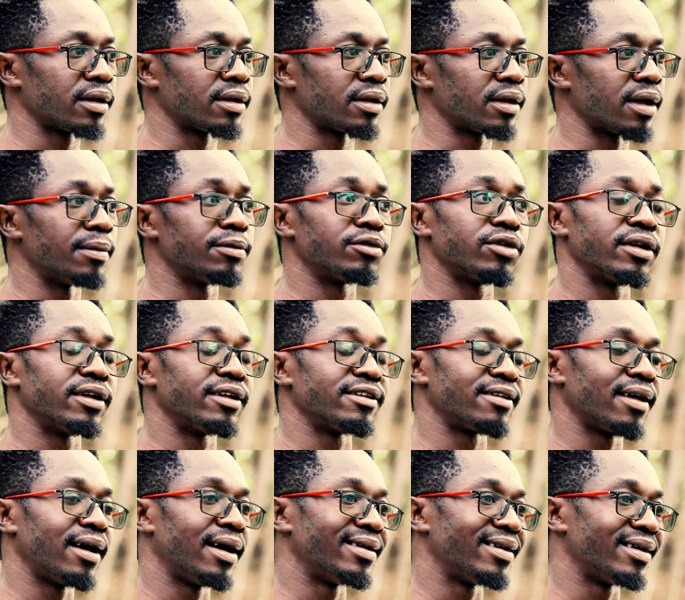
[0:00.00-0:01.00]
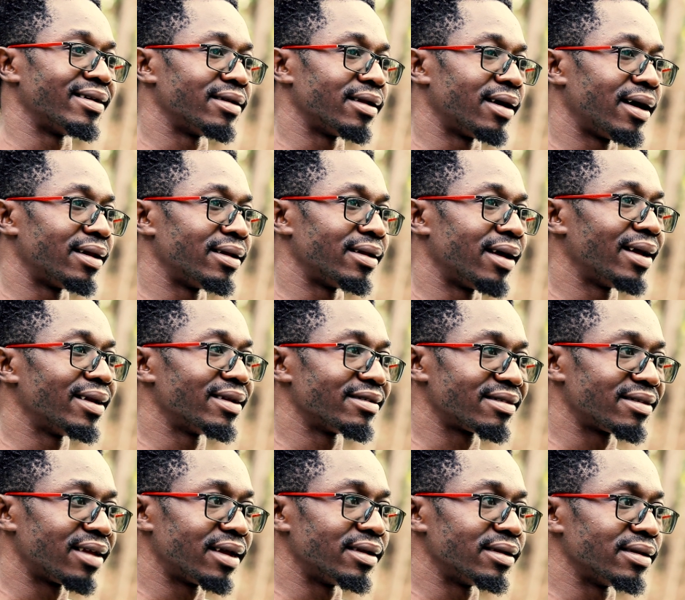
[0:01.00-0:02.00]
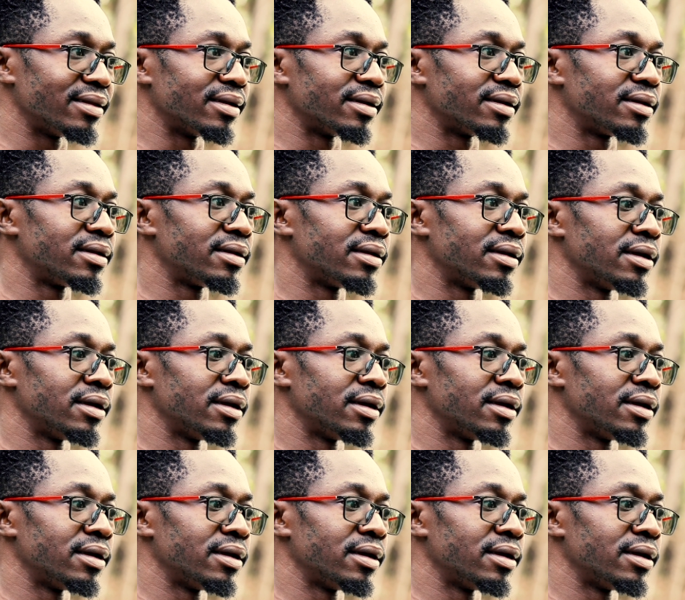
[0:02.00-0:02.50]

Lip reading: come to an understanding that